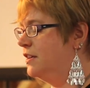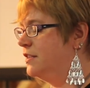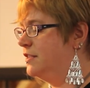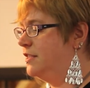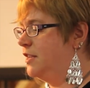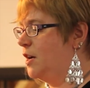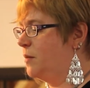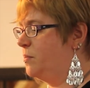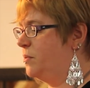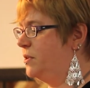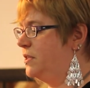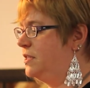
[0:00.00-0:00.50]
in
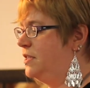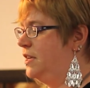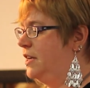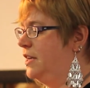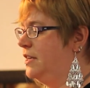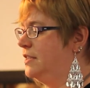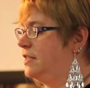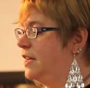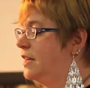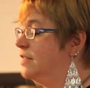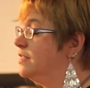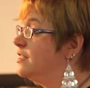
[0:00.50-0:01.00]
separate
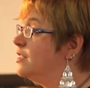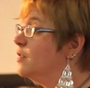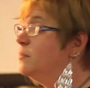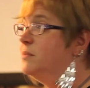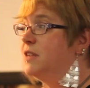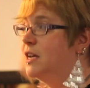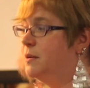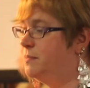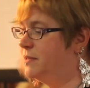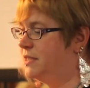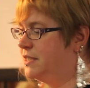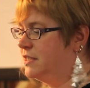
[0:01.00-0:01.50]
cities and
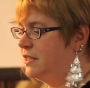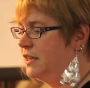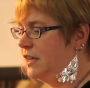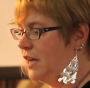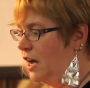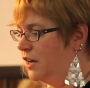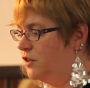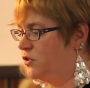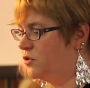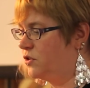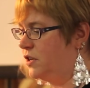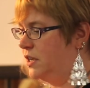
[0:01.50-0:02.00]
sometimes
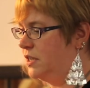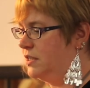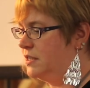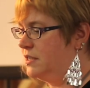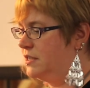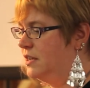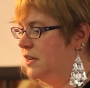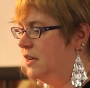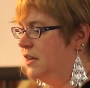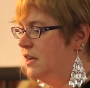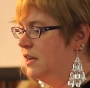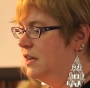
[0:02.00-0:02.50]

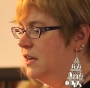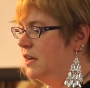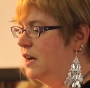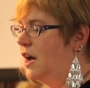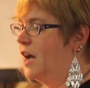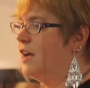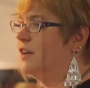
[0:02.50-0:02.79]
countries. I